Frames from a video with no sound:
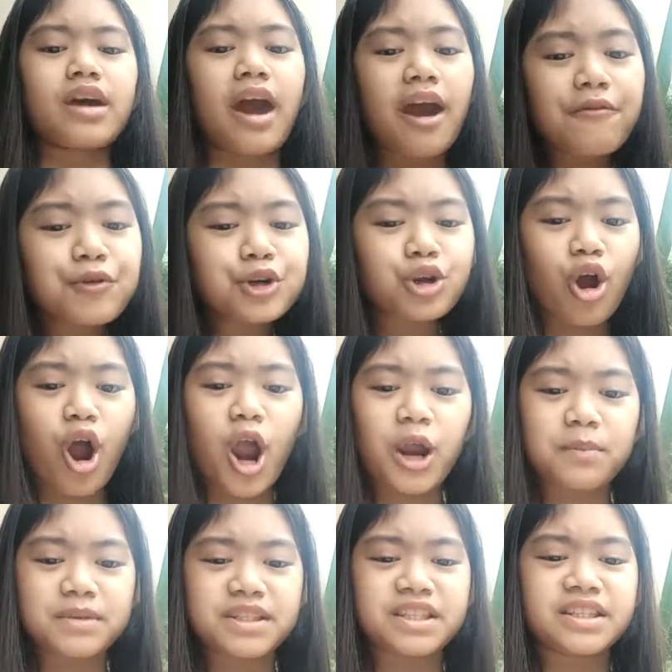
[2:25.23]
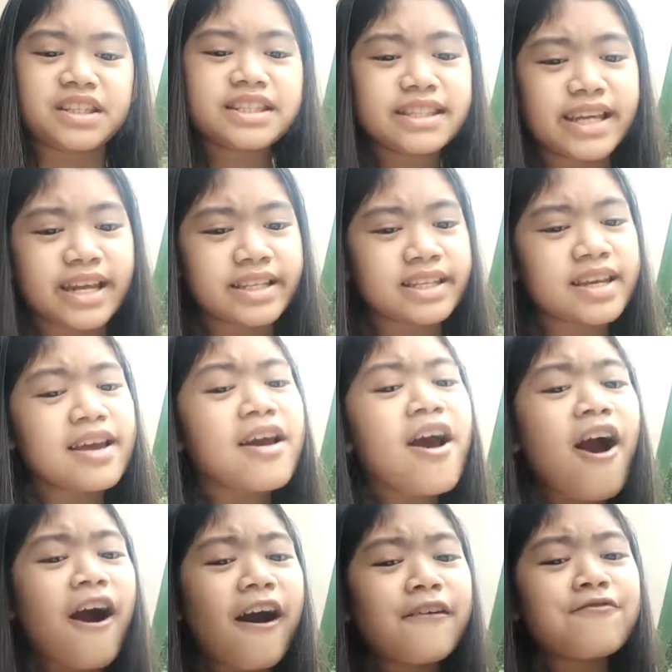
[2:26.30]
The effort arm is the distance
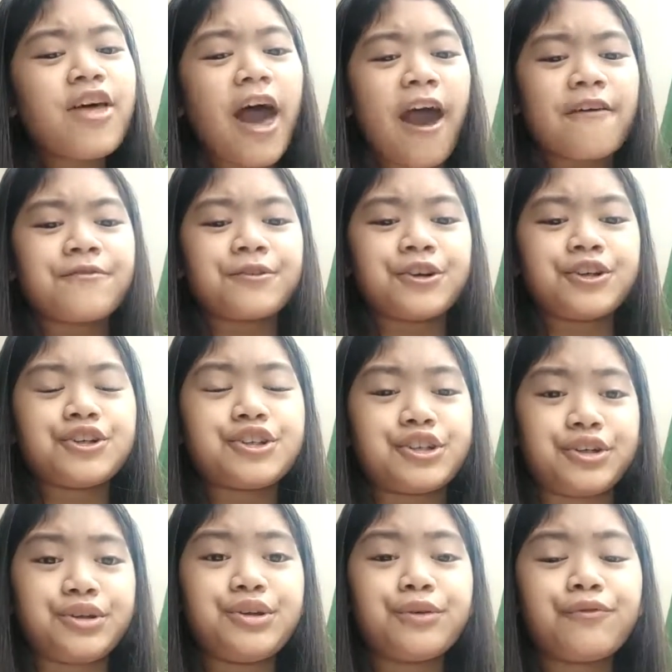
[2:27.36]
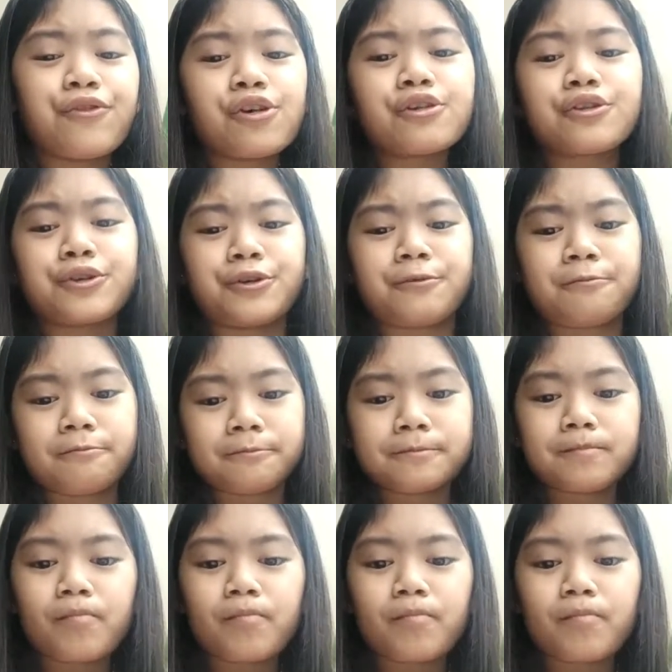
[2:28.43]
of the effort to the fulcrum.